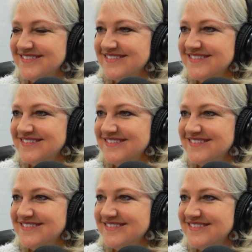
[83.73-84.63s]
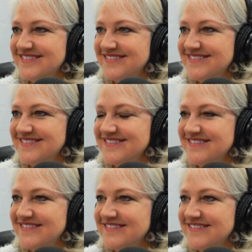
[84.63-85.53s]

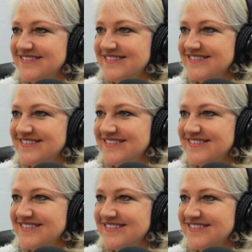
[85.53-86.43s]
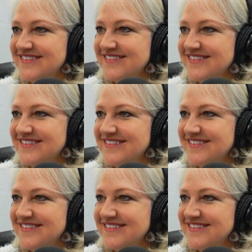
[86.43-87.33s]

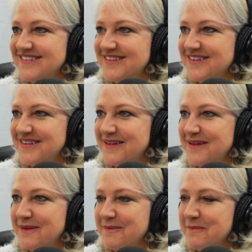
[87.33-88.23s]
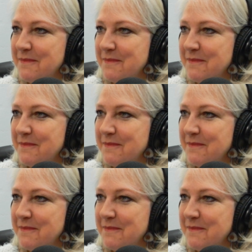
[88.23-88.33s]
This person isn't speaking.